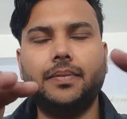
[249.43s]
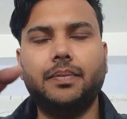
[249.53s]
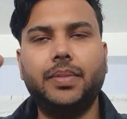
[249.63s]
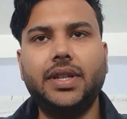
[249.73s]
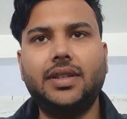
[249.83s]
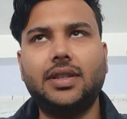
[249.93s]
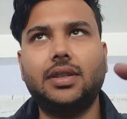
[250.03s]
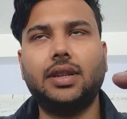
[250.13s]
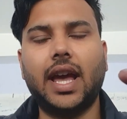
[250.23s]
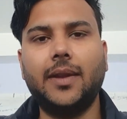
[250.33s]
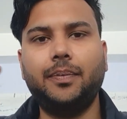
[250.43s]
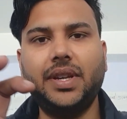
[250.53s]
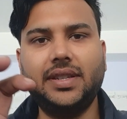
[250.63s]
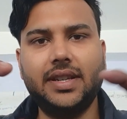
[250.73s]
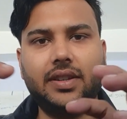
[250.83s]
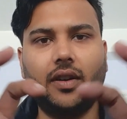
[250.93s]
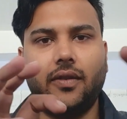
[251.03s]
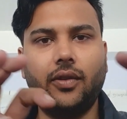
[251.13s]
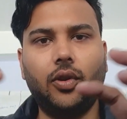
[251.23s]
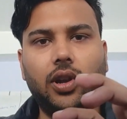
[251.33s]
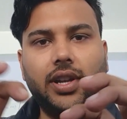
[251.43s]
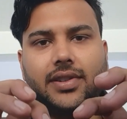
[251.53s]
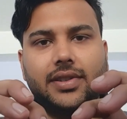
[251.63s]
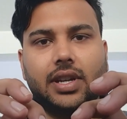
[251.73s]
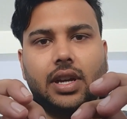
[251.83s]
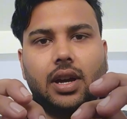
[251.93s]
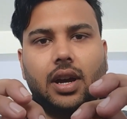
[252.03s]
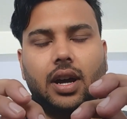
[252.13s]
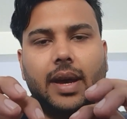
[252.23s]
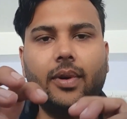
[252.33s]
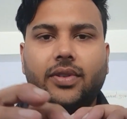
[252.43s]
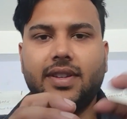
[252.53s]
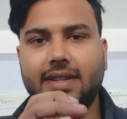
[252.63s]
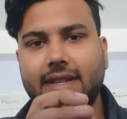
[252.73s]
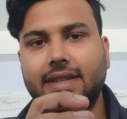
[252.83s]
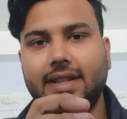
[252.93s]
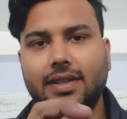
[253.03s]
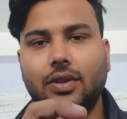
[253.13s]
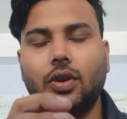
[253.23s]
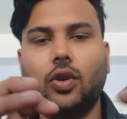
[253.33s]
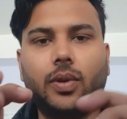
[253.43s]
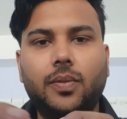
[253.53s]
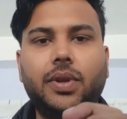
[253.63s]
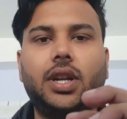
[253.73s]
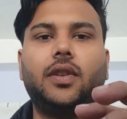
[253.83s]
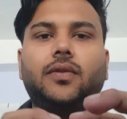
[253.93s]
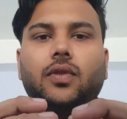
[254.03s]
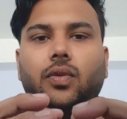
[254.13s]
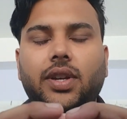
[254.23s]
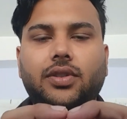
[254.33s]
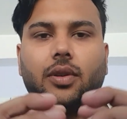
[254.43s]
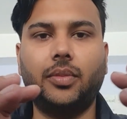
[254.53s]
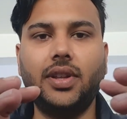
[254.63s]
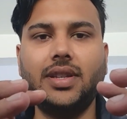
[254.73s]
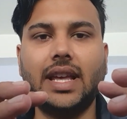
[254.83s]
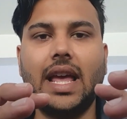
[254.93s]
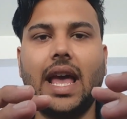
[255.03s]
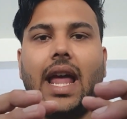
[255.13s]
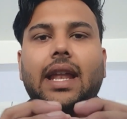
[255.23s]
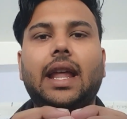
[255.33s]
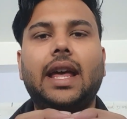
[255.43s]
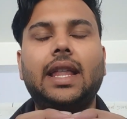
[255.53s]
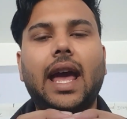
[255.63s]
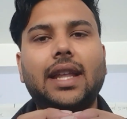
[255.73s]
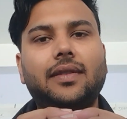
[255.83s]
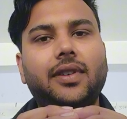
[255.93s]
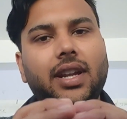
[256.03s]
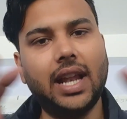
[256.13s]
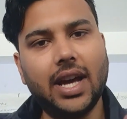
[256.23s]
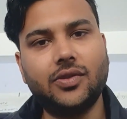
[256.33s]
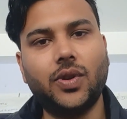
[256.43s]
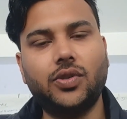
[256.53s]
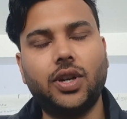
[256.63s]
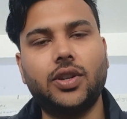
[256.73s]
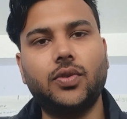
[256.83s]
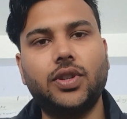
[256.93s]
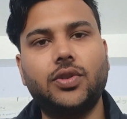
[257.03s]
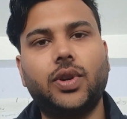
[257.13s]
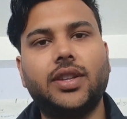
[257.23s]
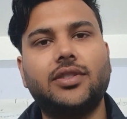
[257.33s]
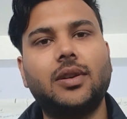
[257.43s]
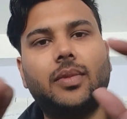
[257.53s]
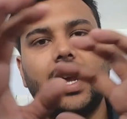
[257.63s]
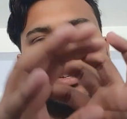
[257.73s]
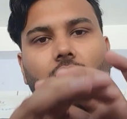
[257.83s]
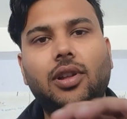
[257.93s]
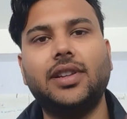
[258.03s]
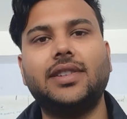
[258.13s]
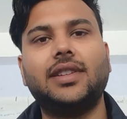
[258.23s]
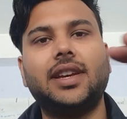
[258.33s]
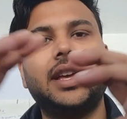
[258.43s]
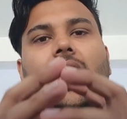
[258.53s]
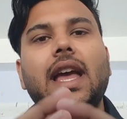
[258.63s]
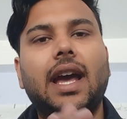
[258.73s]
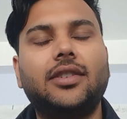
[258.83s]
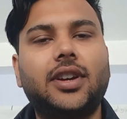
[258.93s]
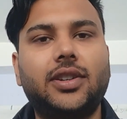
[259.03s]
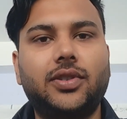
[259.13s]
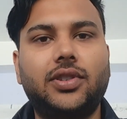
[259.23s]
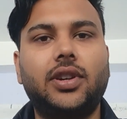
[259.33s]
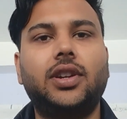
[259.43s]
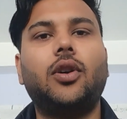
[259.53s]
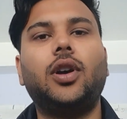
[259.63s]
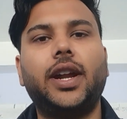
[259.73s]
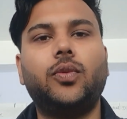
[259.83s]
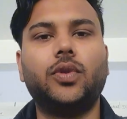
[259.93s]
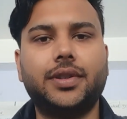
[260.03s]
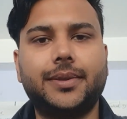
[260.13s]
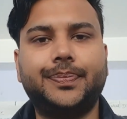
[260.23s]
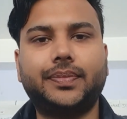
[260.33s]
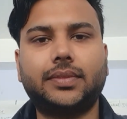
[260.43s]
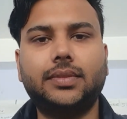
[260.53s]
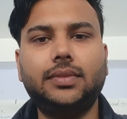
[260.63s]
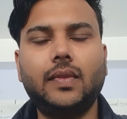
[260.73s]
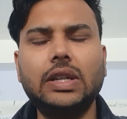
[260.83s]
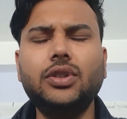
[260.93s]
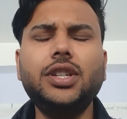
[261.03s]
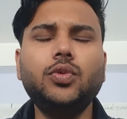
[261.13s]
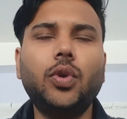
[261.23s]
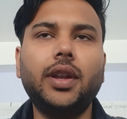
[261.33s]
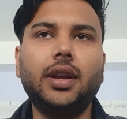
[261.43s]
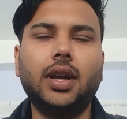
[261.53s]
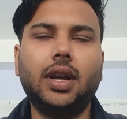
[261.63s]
bits and pieces of knowledge about this disease over a period of few weeks or months, and at the very last, what you can do is you can summarize all these things and try to study it all at once. So this is one